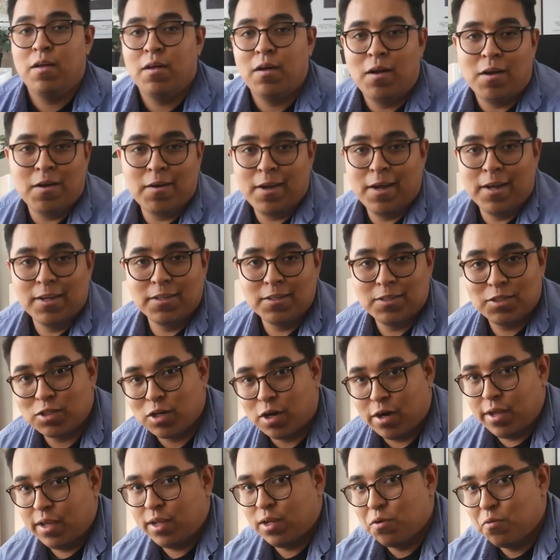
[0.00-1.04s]
All right,
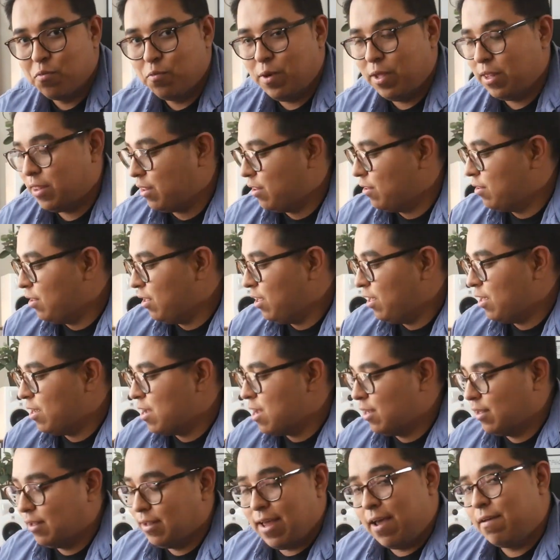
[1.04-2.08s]
starting with
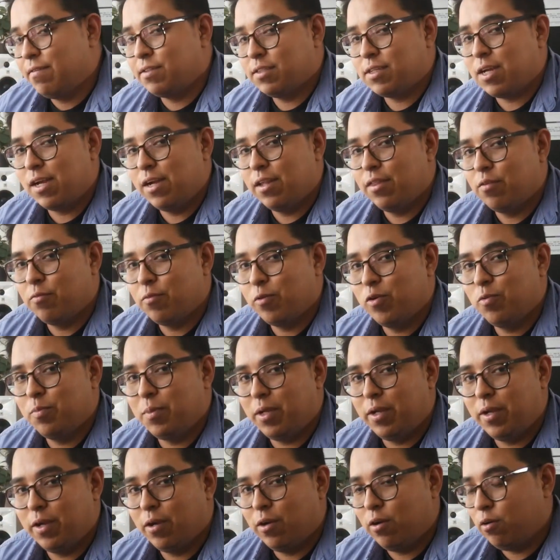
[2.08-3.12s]
the left side of the room
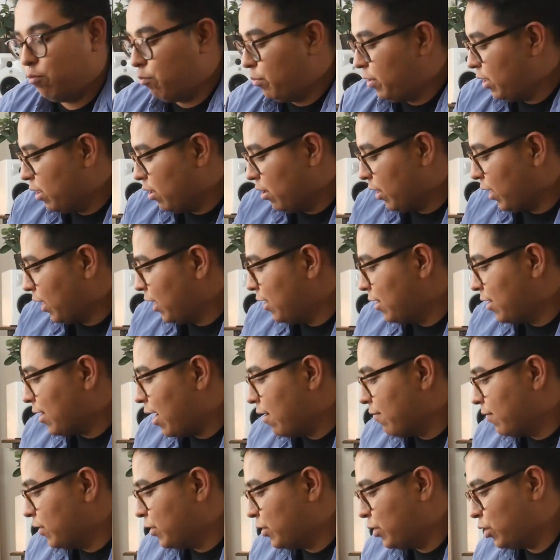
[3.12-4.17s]
here, we are gonna
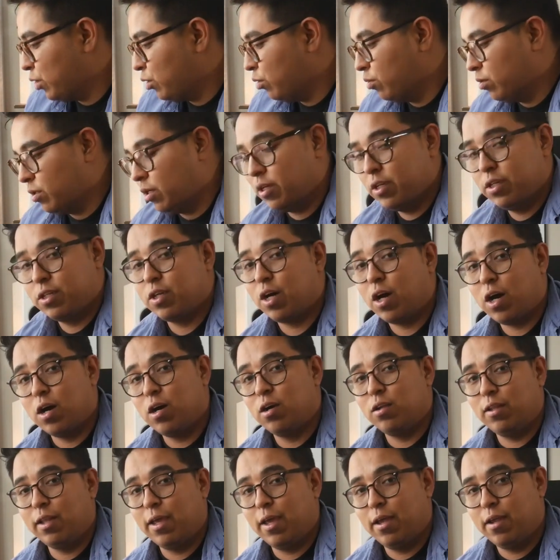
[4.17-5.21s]
dive into
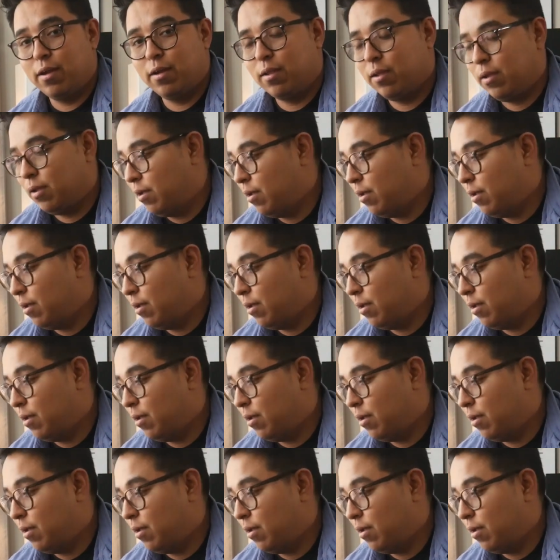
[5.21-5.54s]
guitar land.